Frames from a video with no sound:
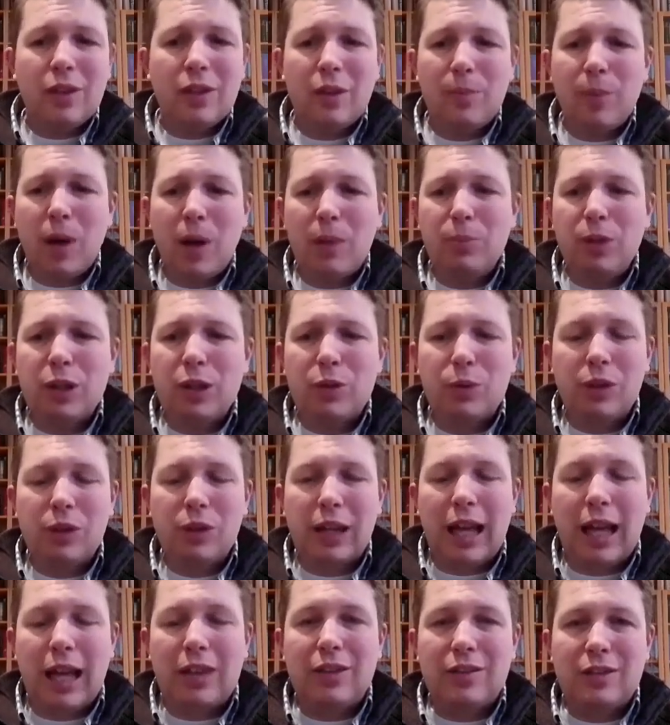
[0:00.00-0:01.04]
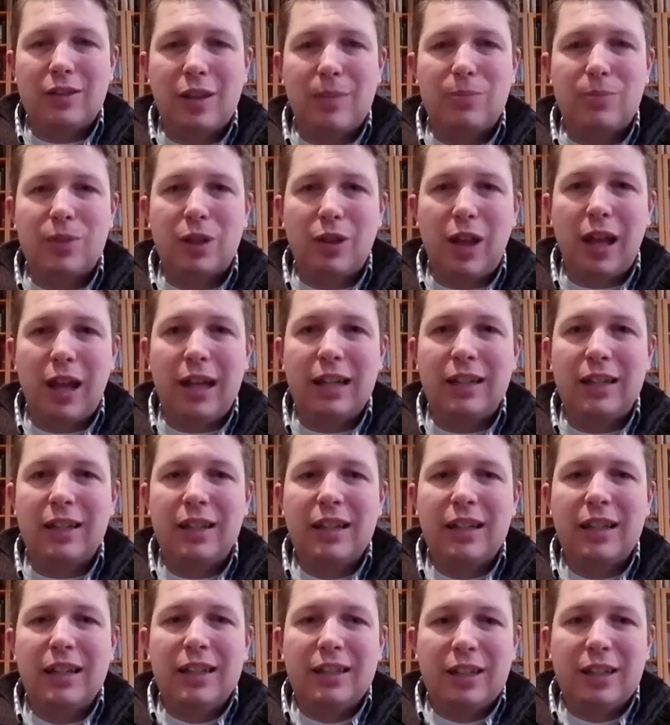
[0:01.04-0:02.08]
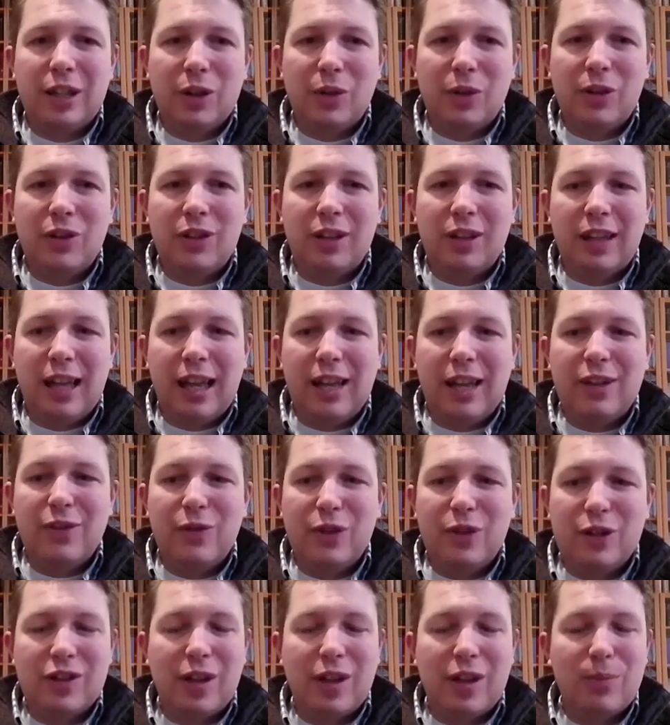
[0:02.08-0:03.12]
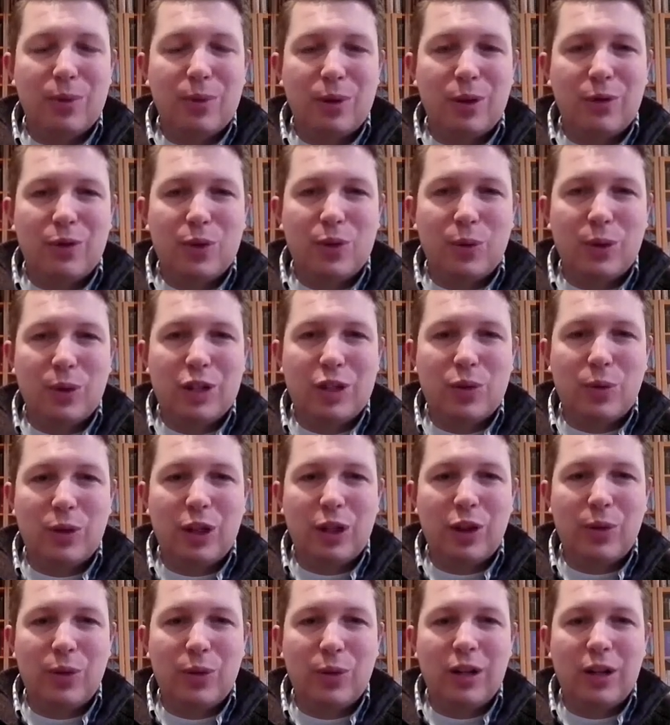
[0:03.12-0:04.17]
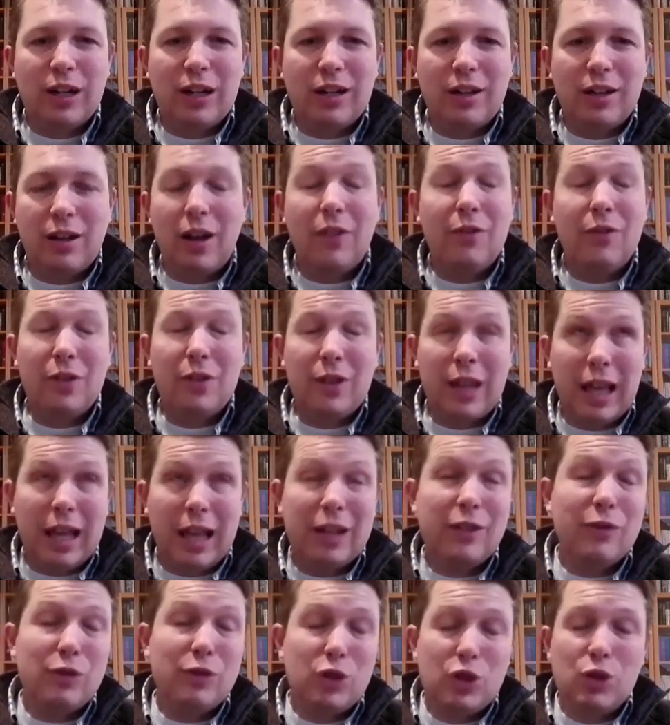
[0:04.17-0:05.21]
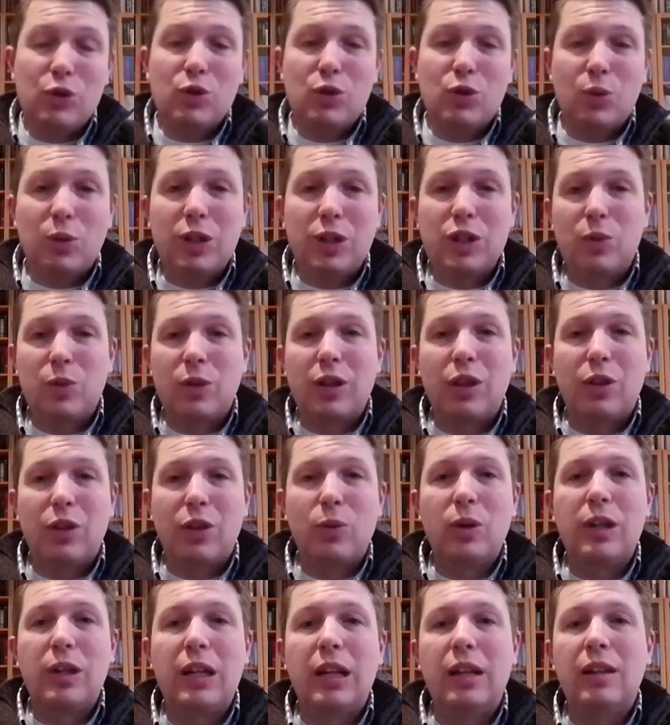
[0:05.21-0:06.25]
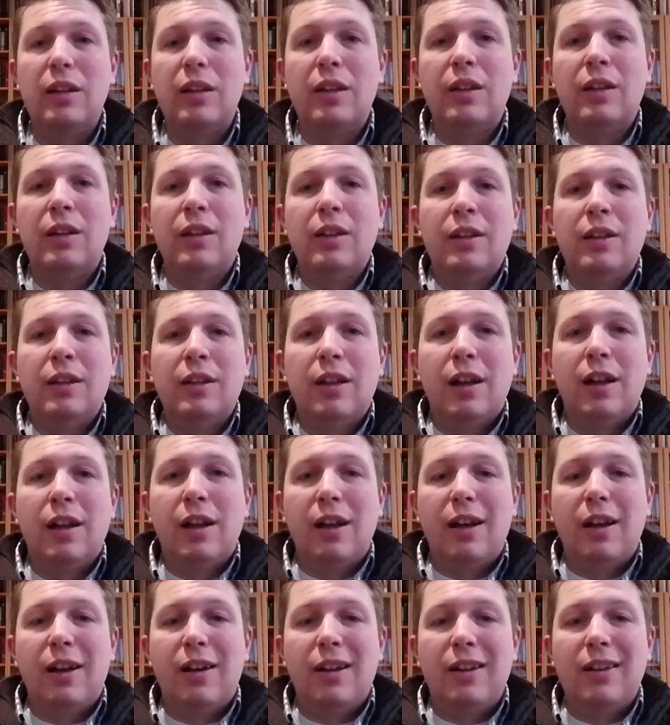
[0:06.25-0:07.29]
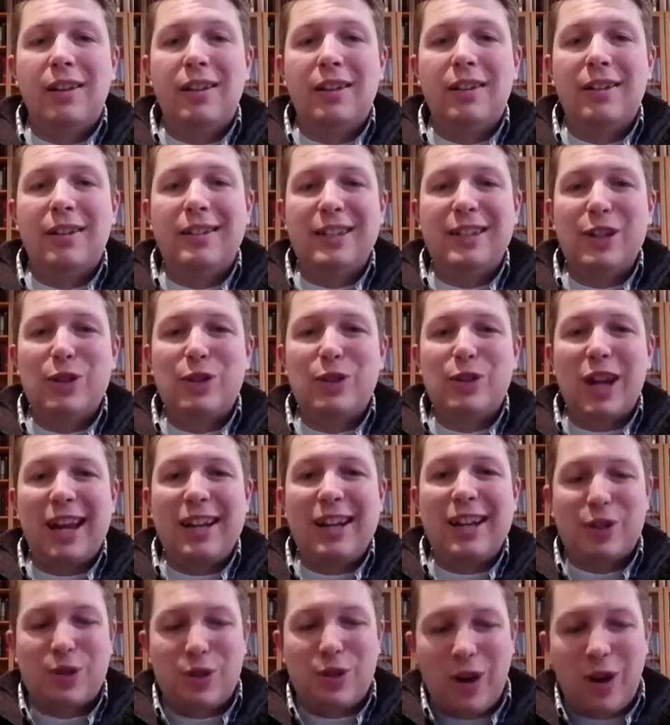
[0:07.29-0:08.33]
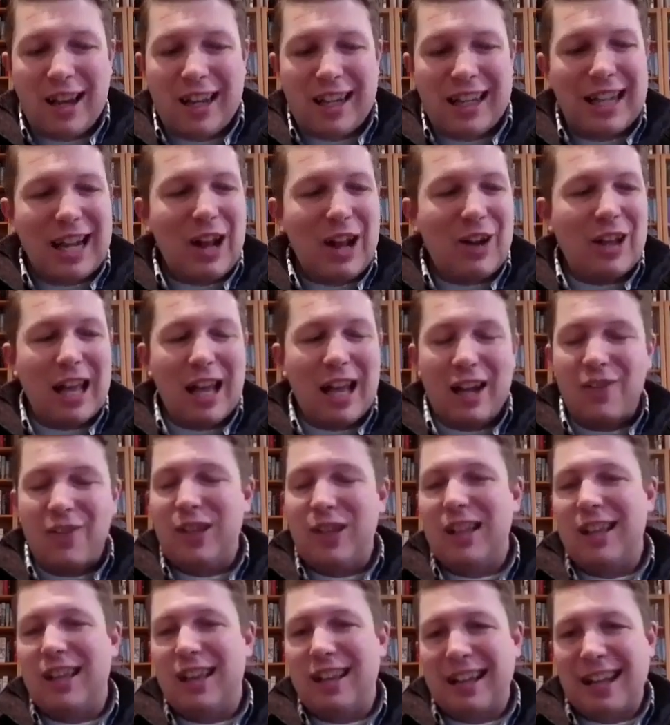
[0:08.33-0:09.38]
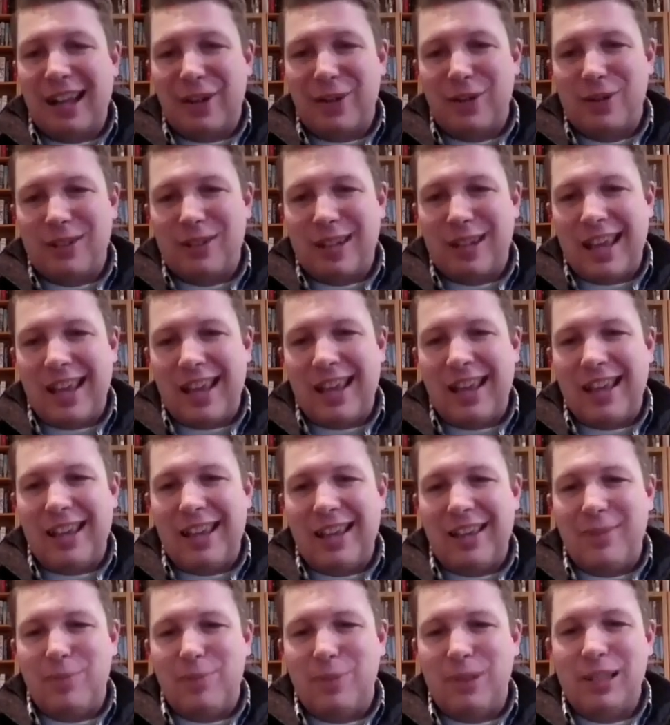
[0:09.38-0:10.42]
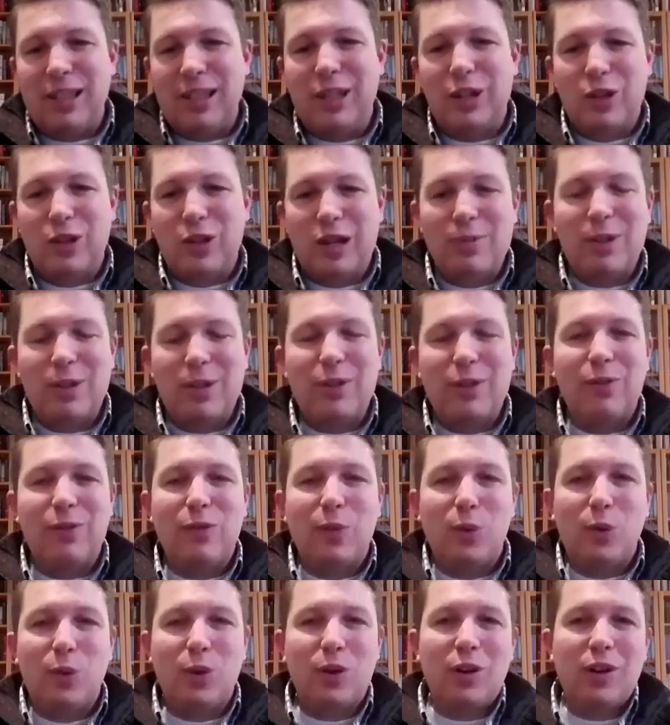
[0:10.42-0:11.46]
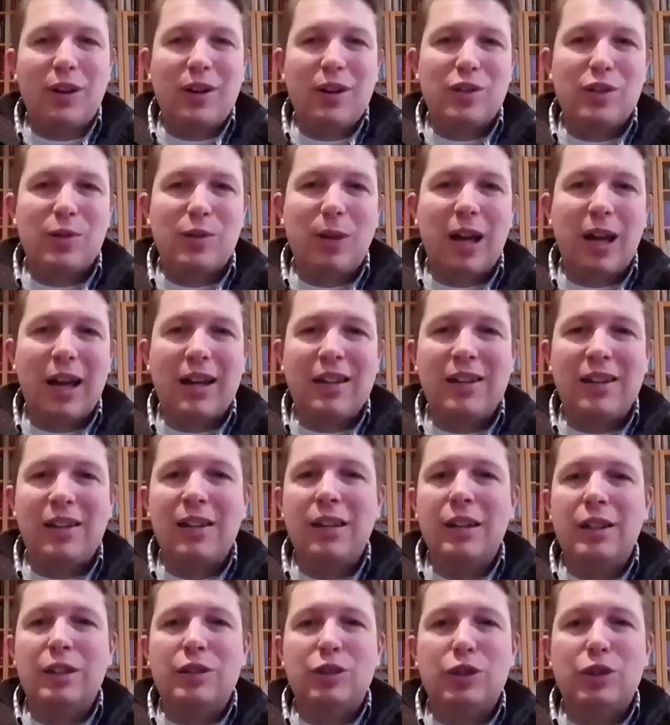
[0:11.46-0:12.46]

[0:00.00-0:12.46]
the public really had this come to light, in the end of the summer of 2023, the end of June 2023. DOJ, to try and get out ahead of it, announced a plea agreement for Hunter Biden.